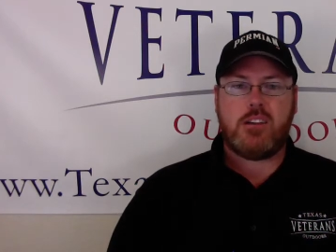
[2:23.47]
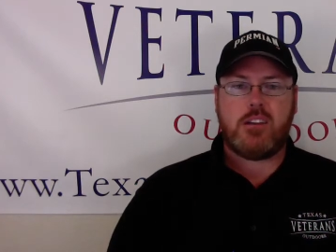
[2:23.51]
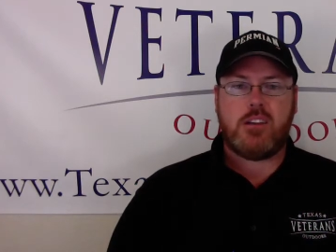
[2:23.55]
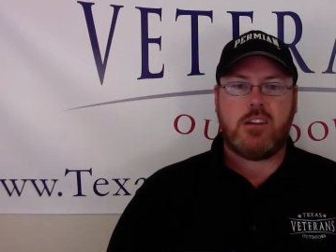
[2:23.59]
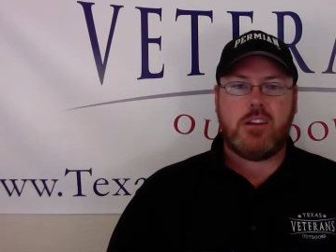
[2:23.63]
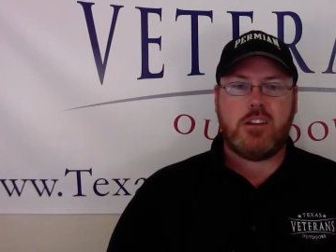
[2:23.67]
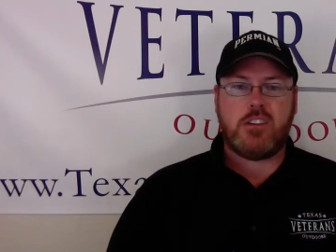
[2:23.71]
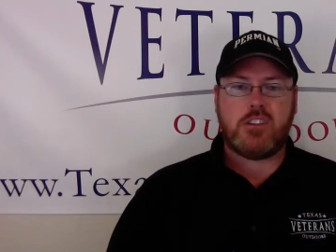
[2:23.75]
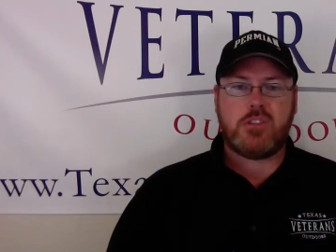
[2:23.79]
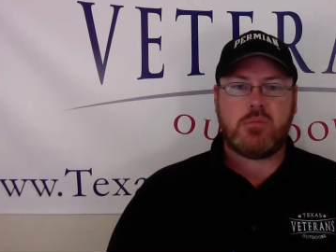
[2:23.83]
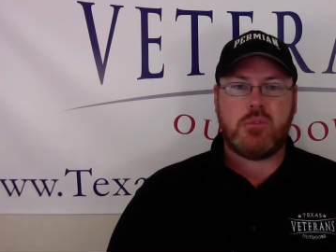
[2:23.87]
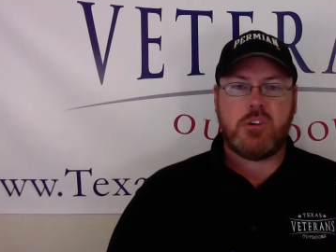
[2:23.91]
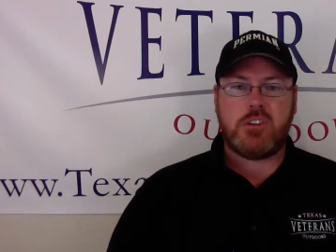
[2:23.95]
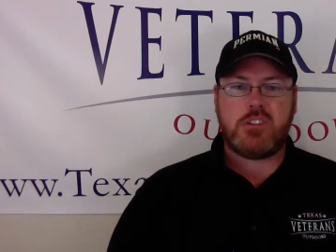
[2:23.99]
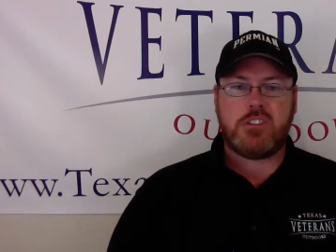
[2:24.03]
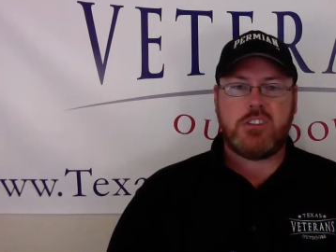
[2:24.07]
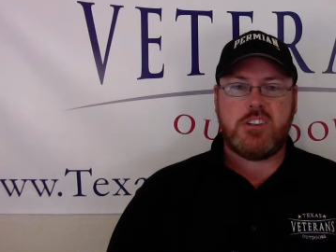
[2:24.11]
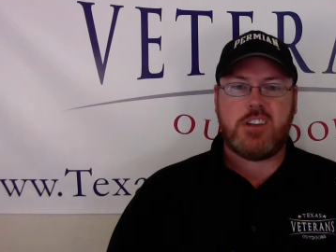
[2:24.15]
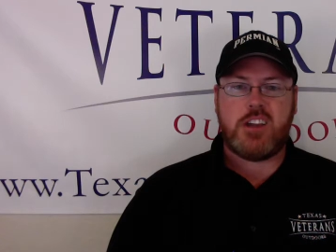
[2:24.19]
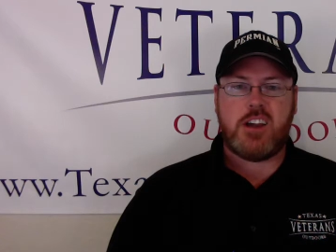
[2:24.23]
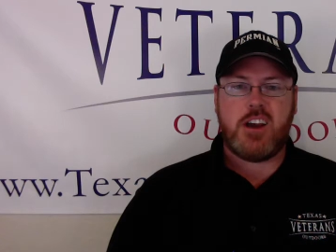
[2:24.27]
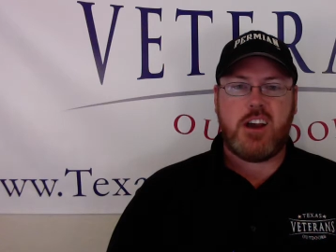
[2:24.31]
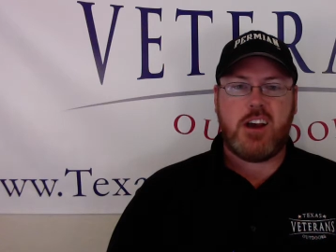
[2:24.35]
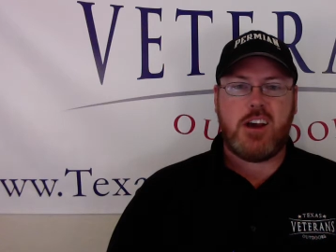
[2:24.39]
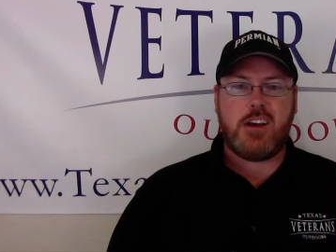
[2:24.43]

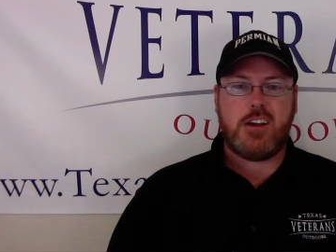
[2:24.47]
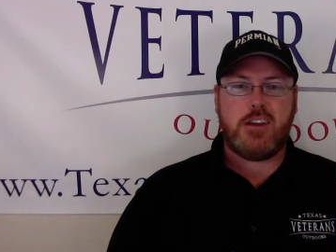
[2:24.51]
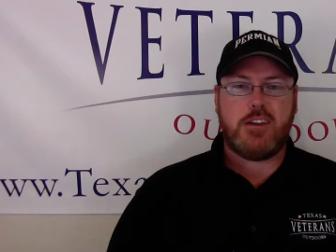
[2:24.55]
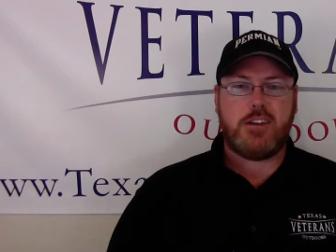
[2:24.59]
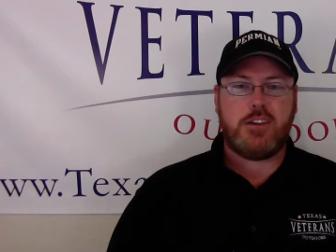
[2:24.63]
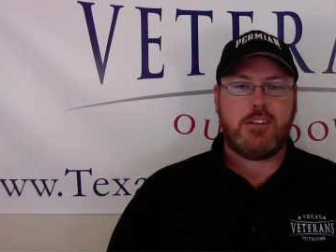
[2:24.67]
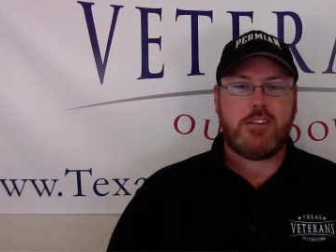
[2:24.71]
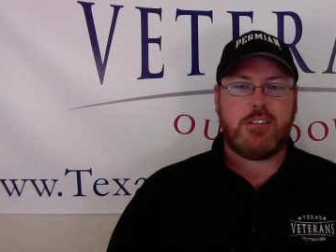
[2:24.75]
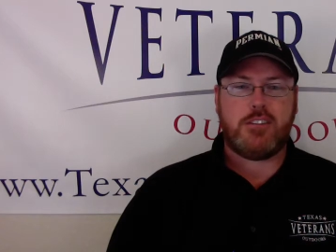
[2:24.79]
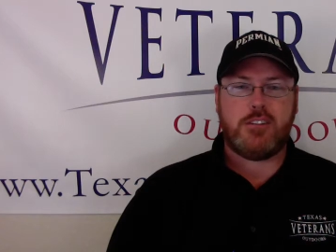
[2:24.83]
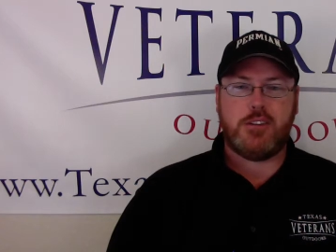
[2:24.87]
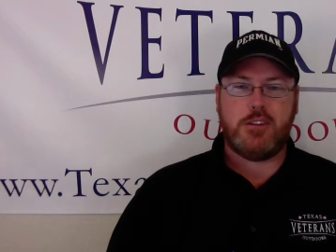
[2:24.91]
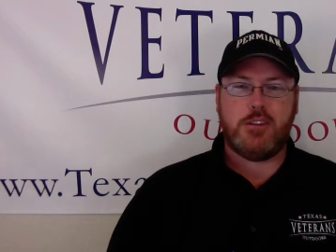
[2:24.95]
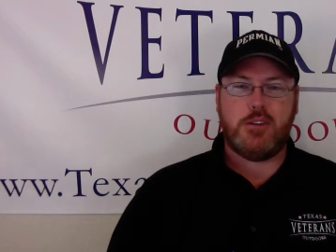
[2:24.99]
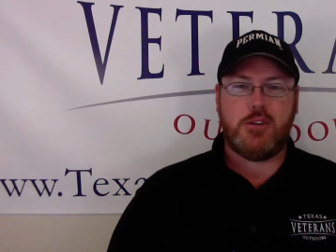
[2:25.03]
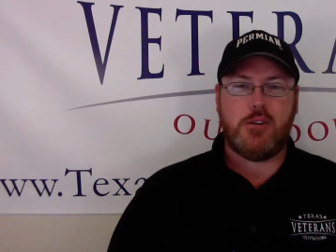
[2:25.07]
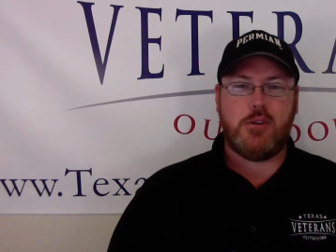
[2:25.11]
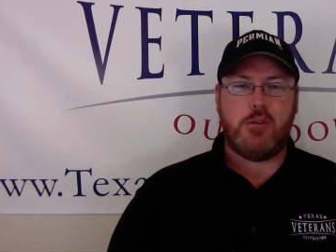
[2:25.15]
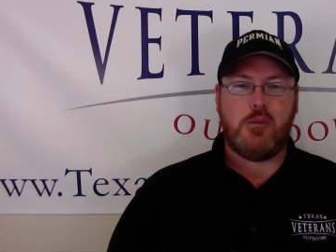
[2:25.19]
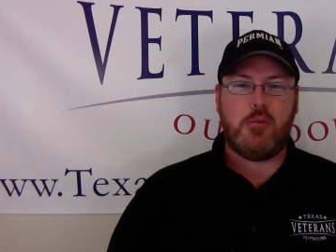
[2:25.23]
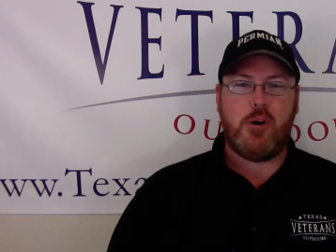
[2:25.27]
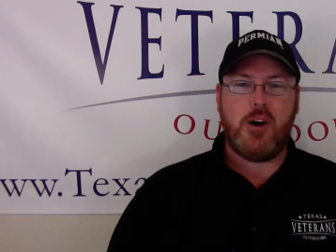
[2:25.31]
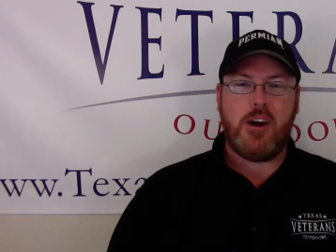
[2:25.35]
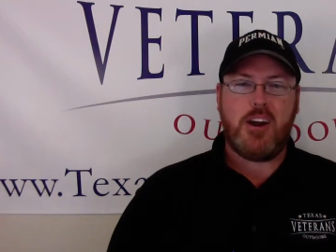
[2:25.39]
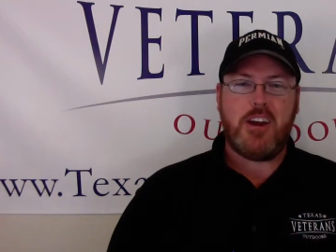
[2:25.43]
especially Kai, a little
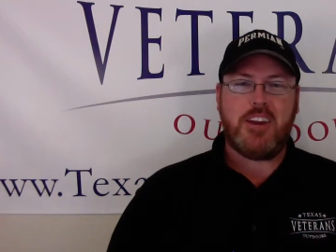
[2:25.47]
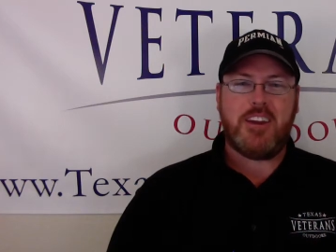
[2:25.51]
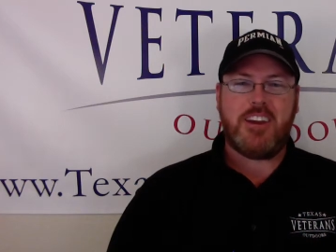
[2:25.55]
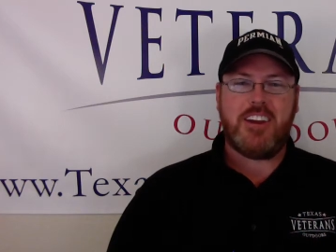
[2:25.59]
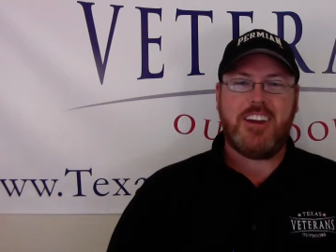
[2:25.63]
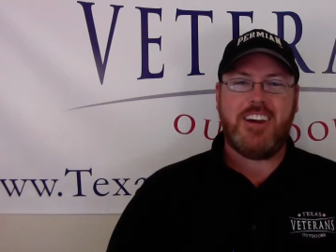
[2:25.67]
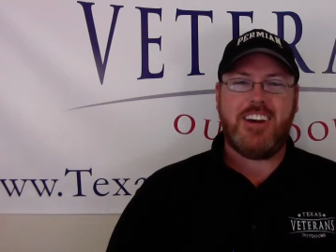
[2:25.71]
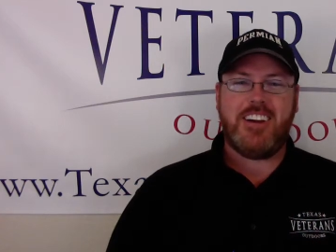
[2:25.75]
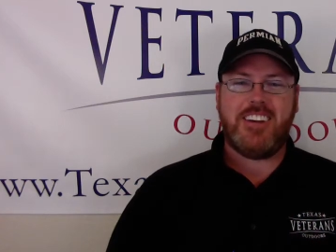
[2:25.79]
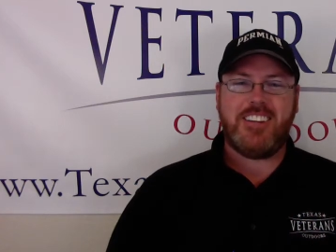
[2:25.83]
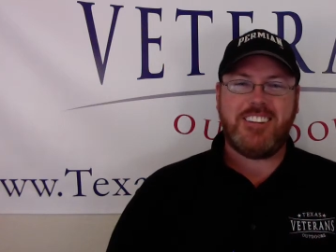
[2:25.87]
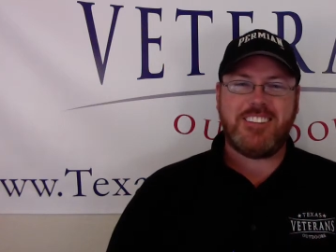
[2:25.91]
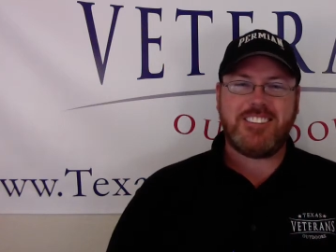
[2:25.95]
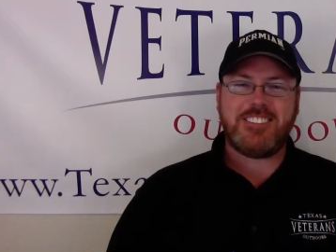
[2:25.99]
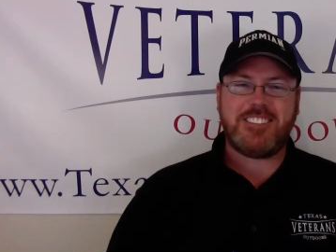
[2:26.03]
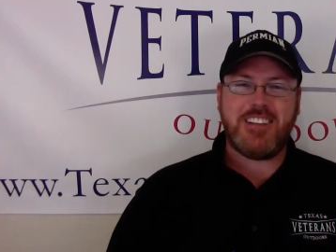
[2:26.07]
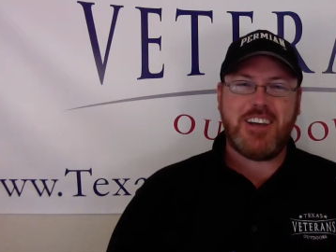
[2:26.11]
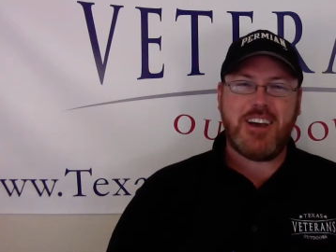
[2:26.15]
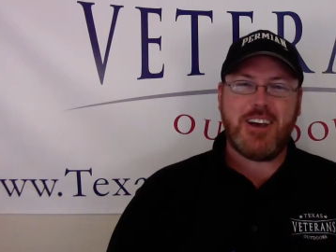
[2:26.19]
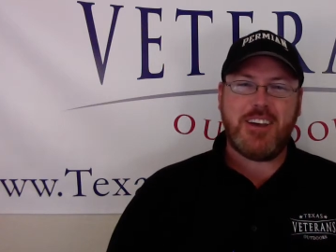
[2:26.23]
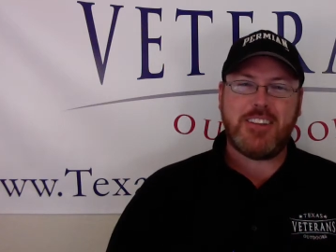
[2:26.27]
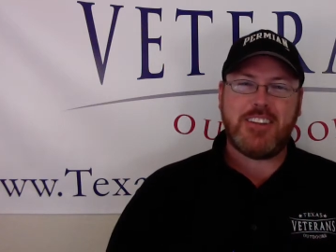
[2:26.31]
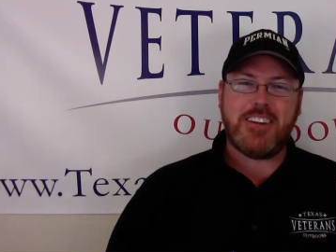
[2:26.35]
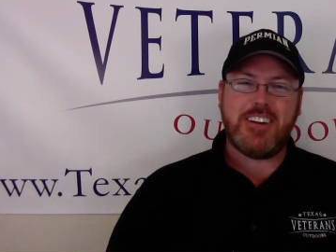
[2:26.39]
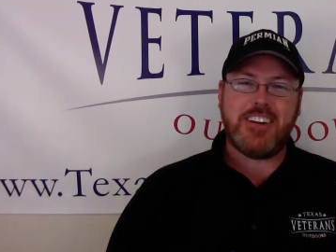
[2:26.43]
Hawaiian guy that's
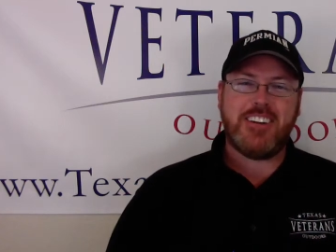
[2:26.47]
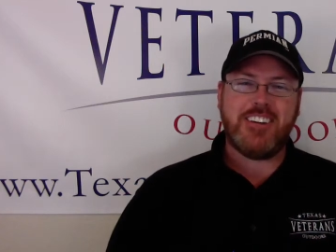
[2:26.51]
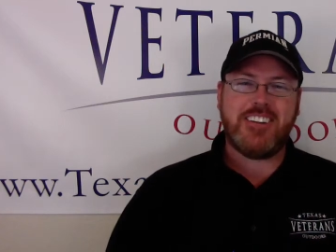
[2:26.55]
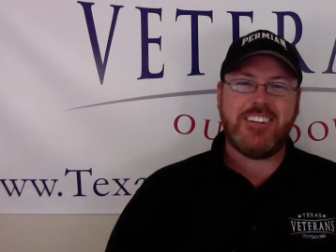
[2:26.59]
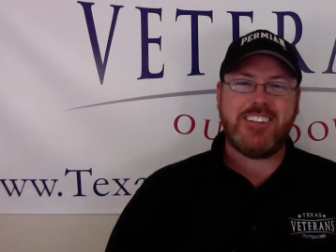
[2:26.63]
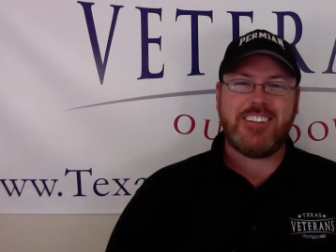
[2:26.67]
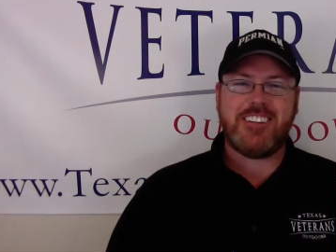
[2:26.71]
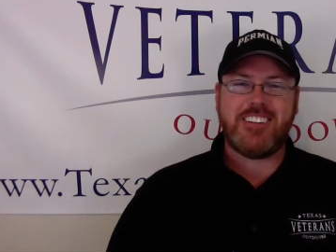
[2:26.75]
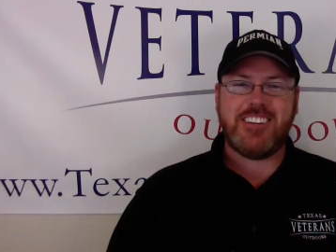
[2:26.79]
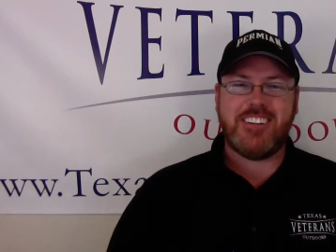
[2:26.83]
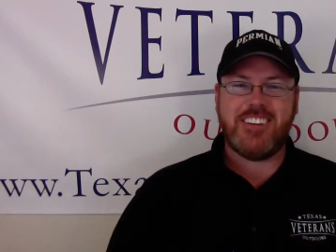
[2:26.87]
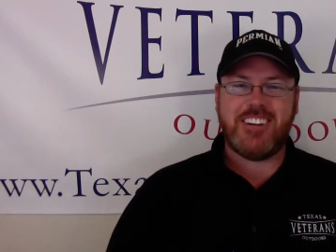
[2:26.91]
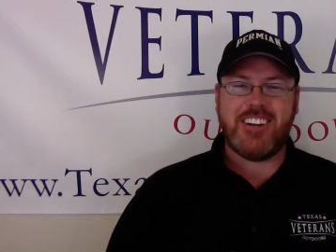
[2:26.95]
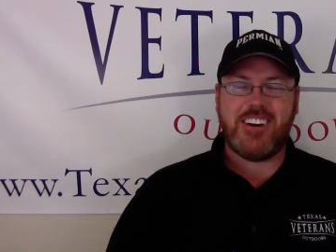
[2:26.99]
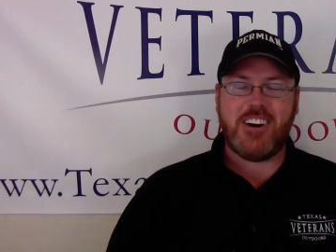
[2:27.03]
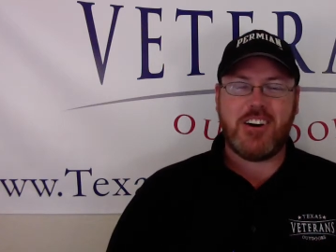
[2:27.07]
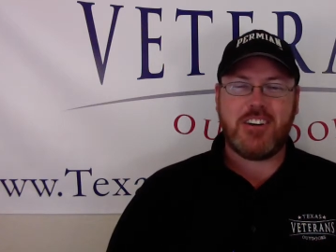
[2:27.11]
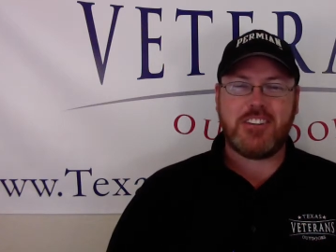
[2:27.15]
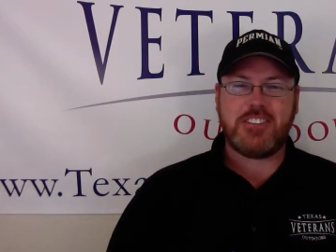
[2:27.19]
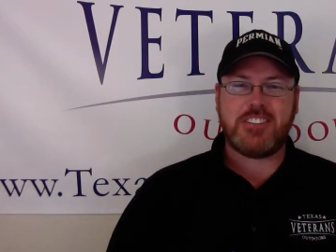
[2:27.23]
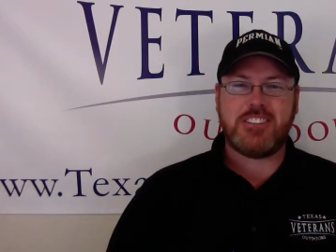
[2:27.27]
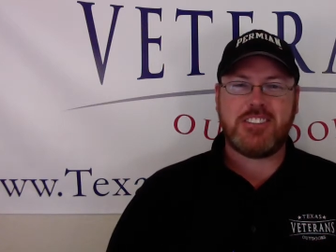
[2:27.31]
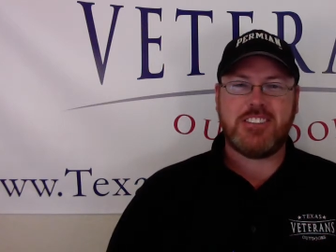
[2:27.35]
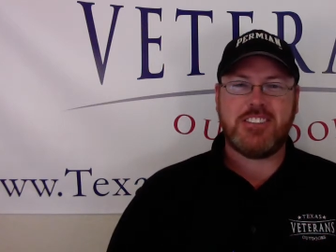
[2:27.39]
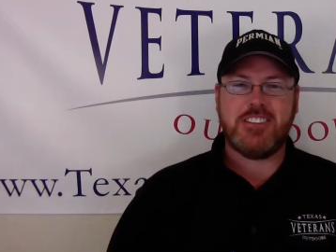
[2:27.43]
down there in
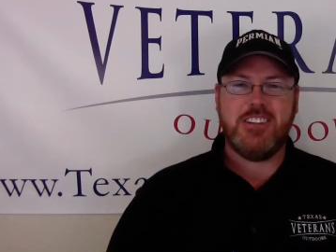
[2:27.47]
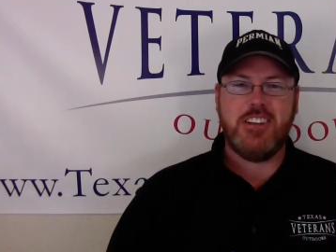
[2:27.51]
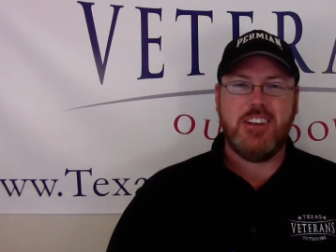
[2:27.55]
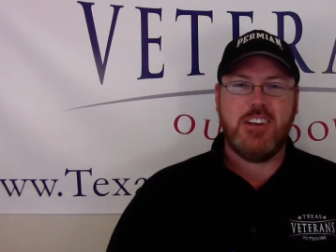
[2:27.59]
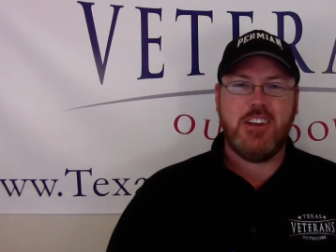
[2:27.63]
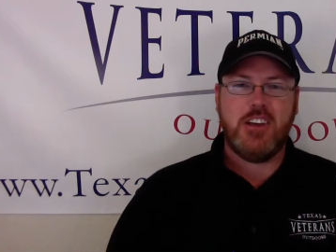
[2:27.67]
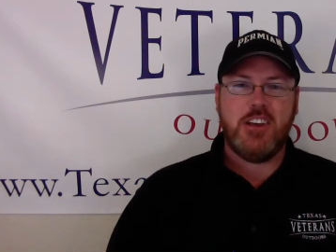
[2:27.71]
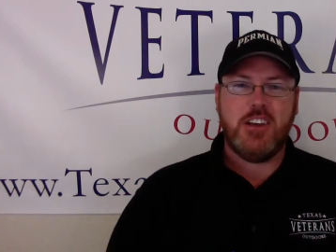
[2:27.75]
Austin.